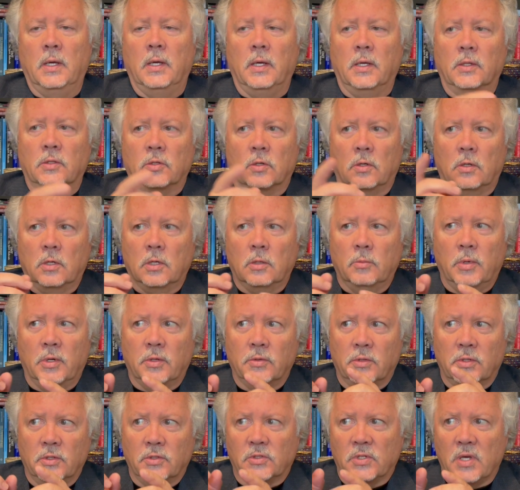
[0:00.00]
It's all
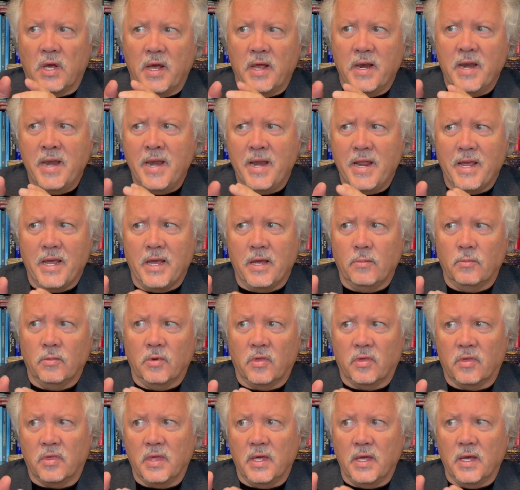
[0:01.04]
about this unnamed
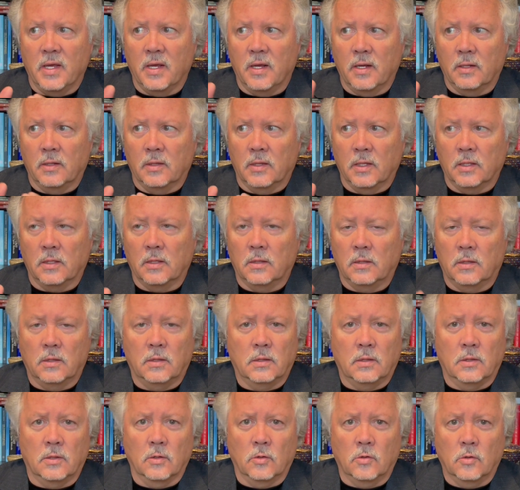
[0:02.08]
thing that
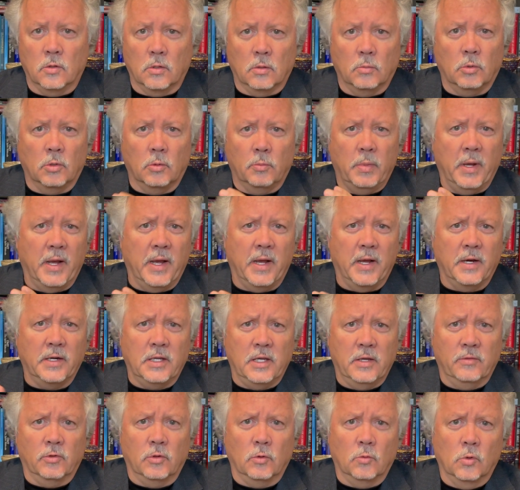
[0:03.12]
the horrible, bad,
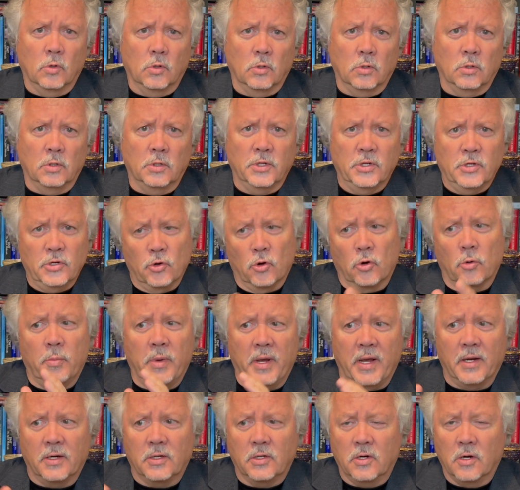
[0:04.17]
evil world and your
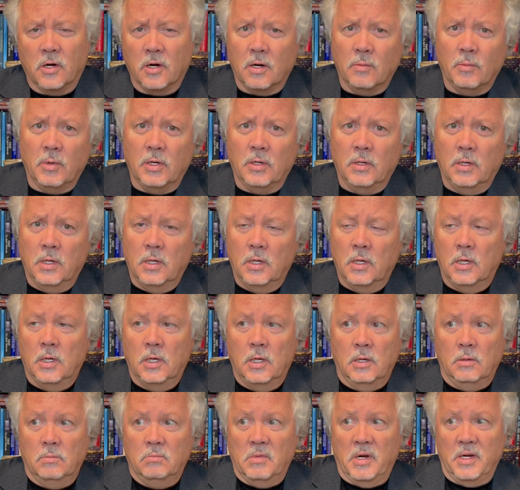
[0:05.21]
bad karma
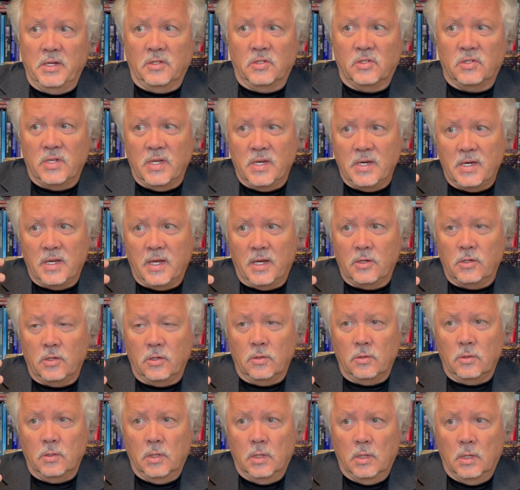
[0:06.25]
might send at
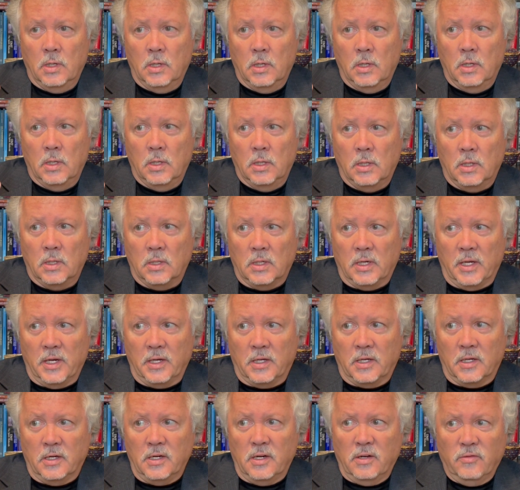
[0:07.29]
you,
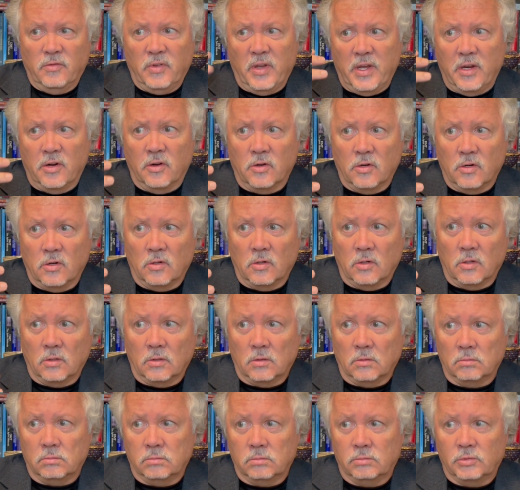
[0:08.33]
like an invader or
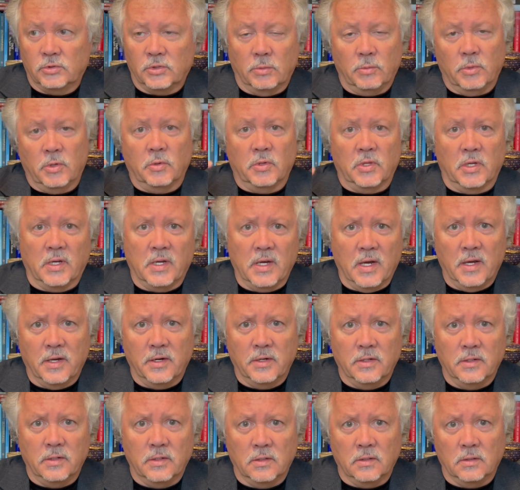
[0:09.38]
somebody with a
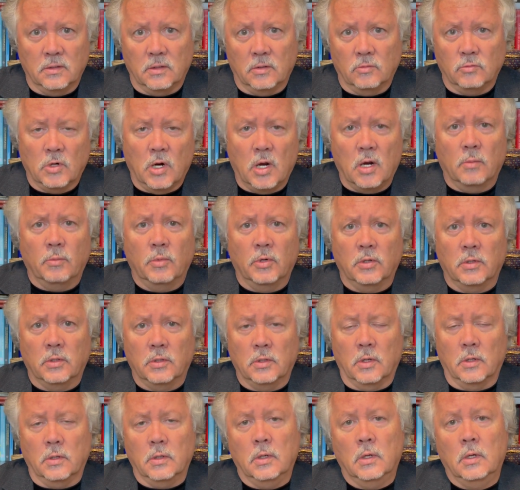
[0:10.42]
gun or a
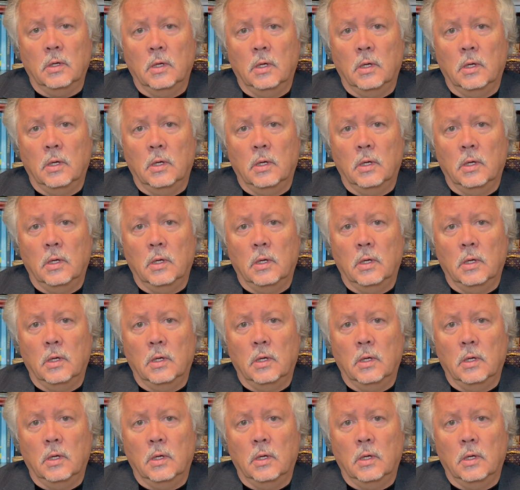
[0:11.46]
robber. Or